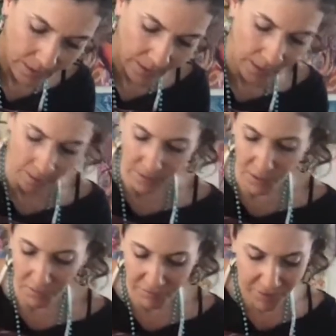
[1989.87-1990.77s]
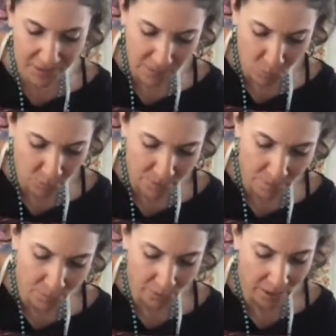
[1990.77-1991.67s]
Yeah, so it feels like more
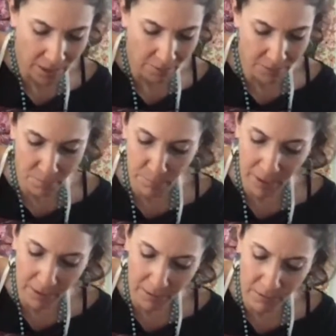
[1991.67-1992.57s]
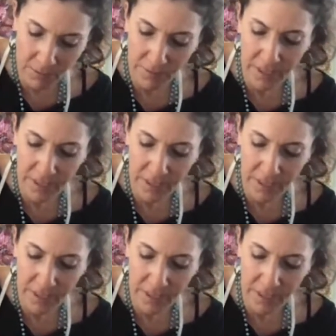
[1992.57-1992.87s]
people are out and about.